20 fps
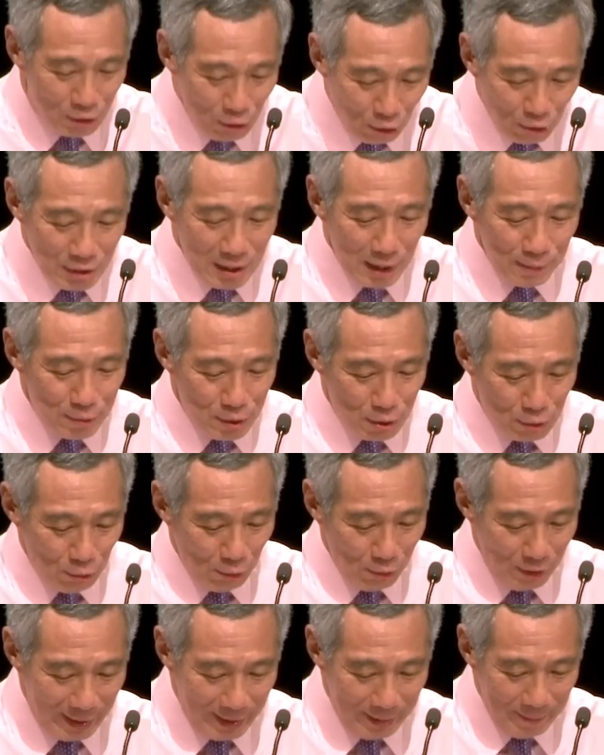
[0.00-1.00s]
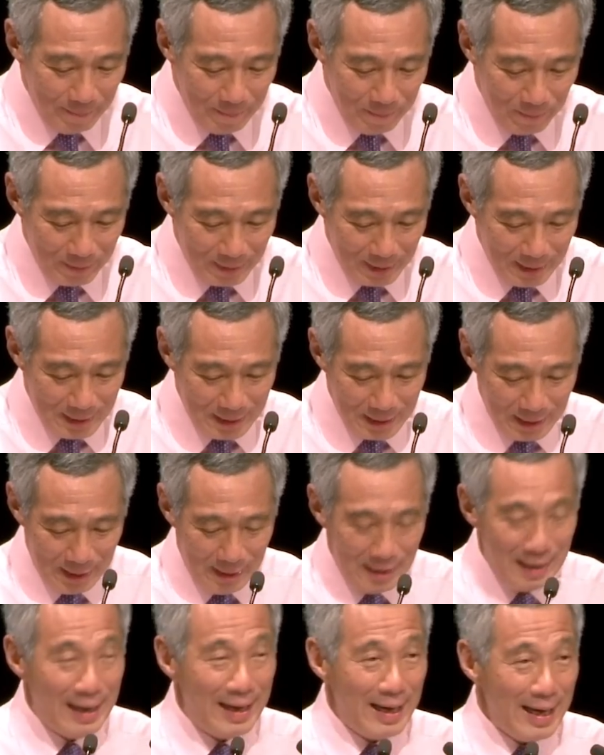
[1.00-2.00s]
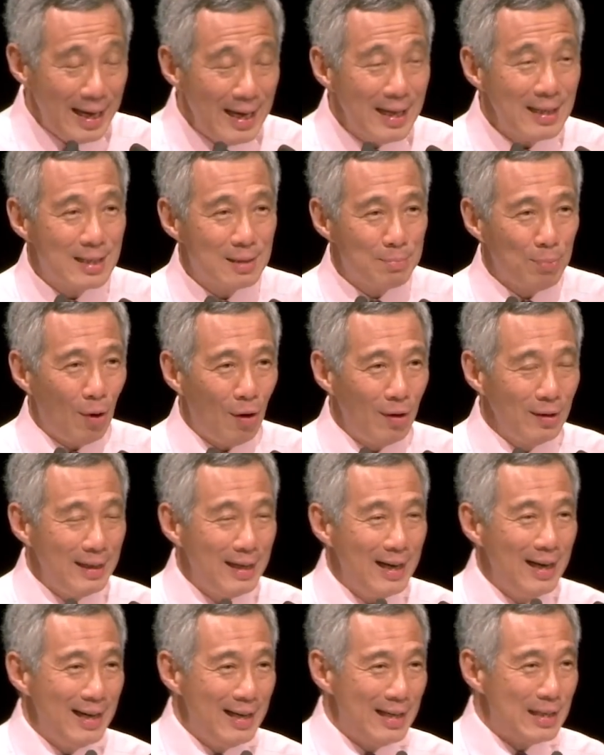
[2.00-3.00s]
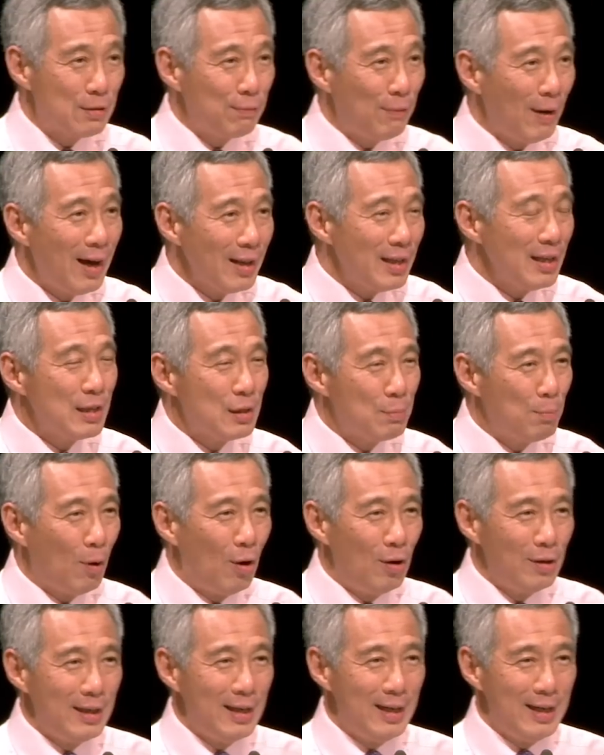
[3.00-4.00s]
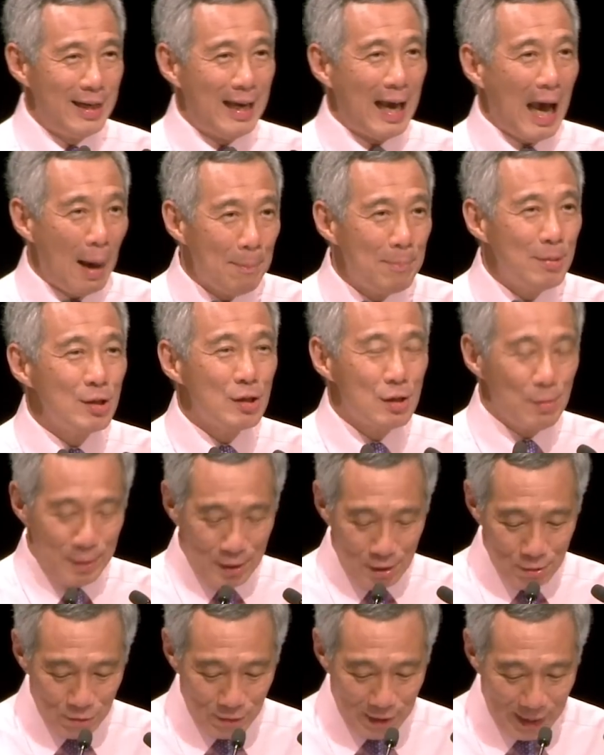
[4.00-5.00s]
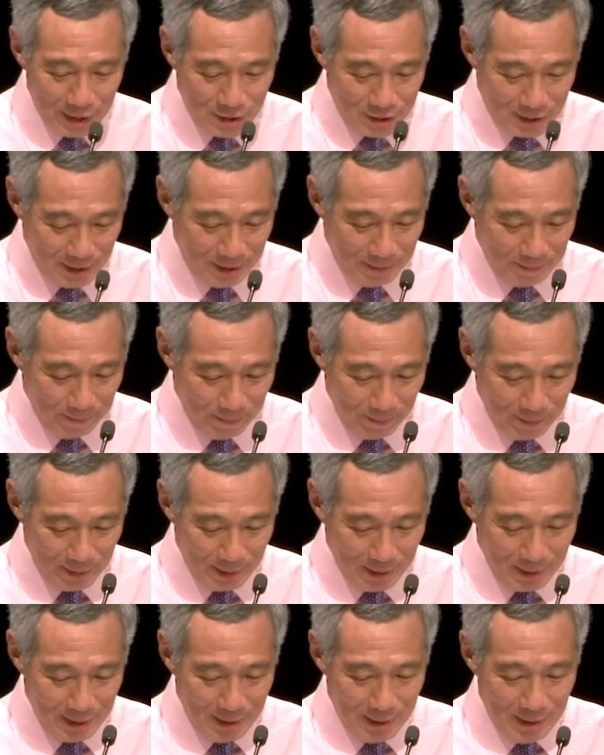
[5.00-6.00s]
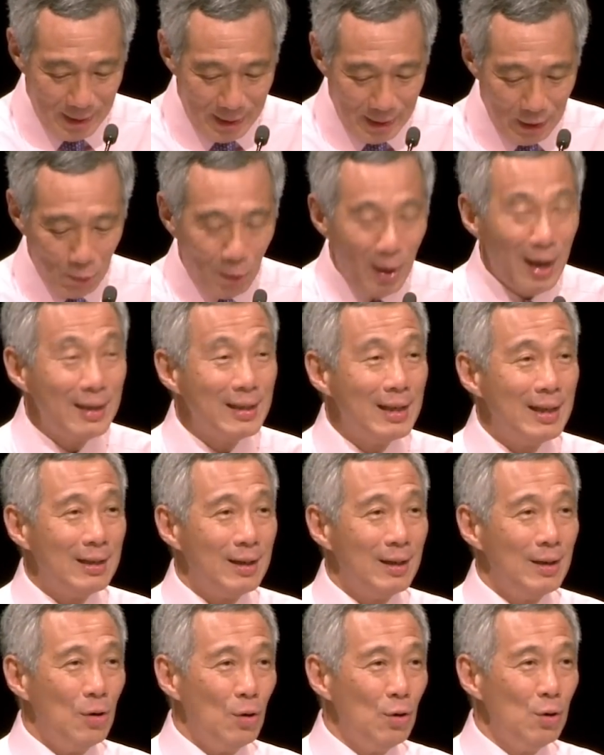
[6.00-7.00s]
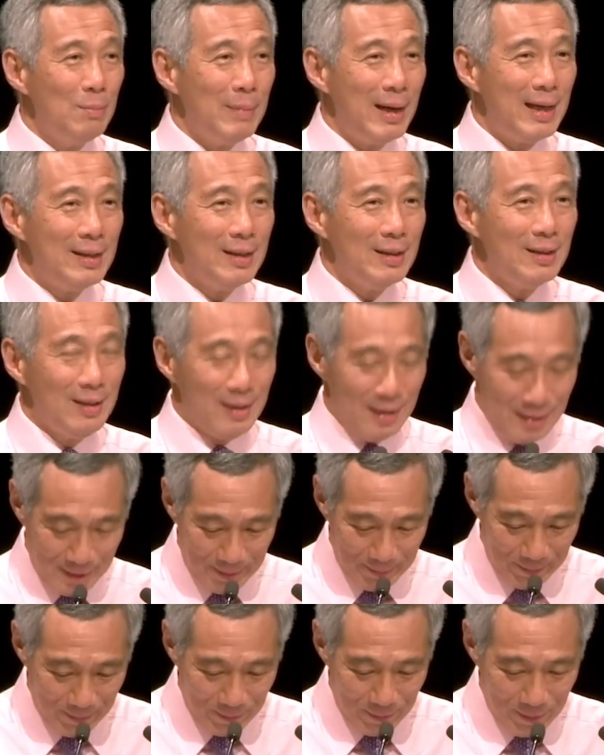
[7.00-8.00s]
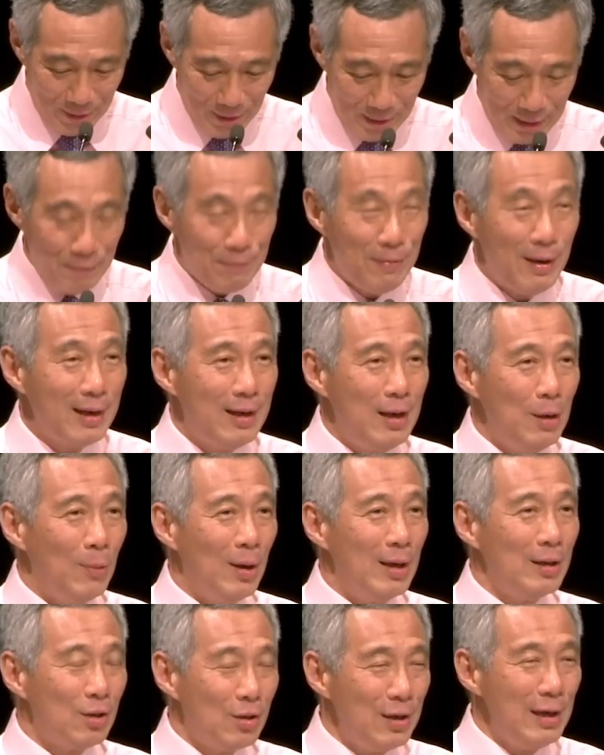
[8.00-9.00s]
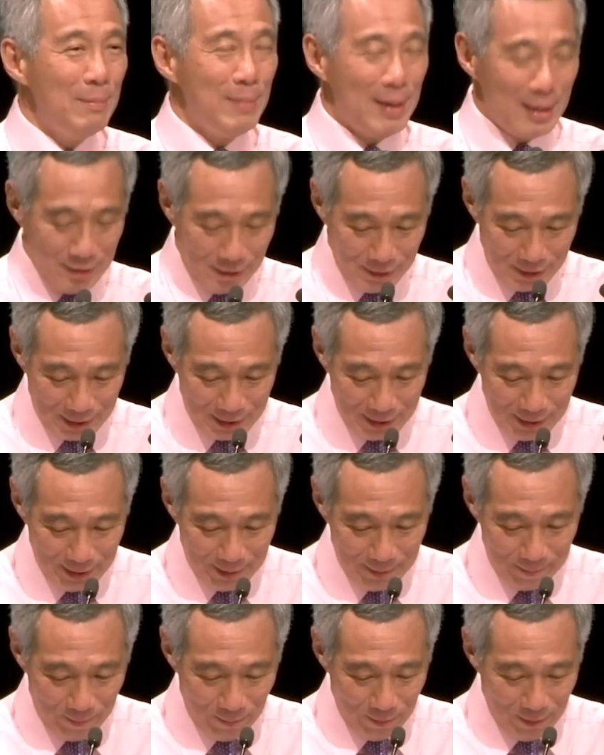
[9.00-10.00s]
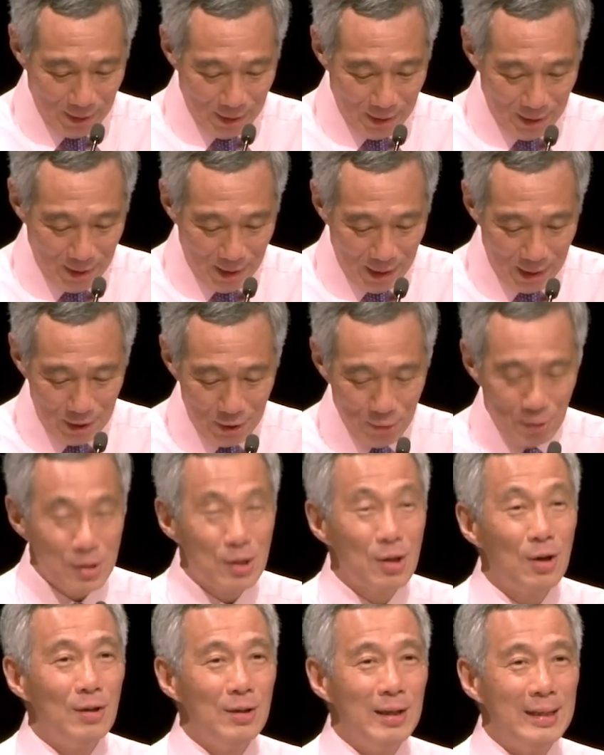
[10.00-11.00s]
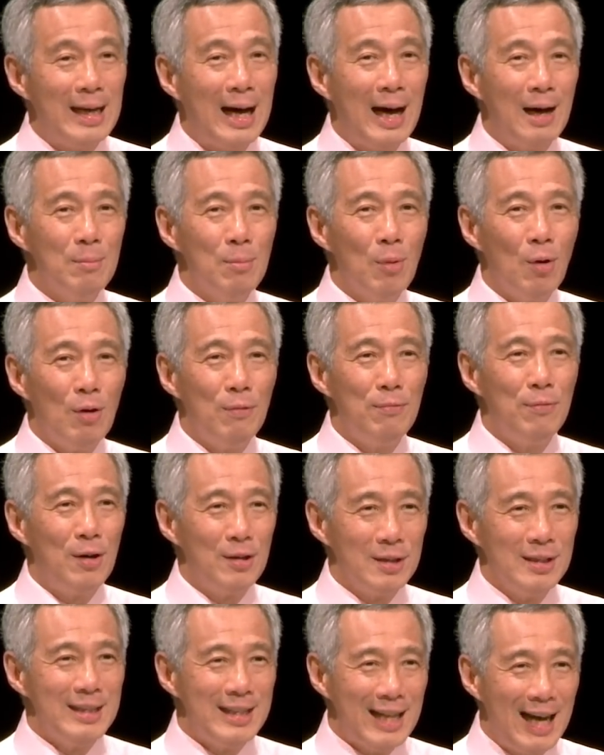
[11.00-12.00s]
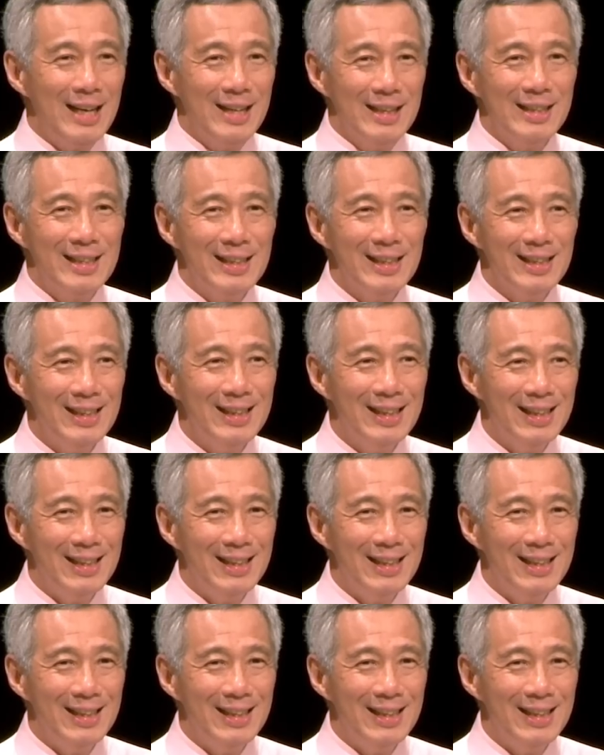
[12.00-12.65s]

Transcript: Joseph Schooling, he is born here, his father is born here, he happens to be Eurasian. He won a gold medal. In fact, he won three medals, and he was called an Ang Moh foreign talent.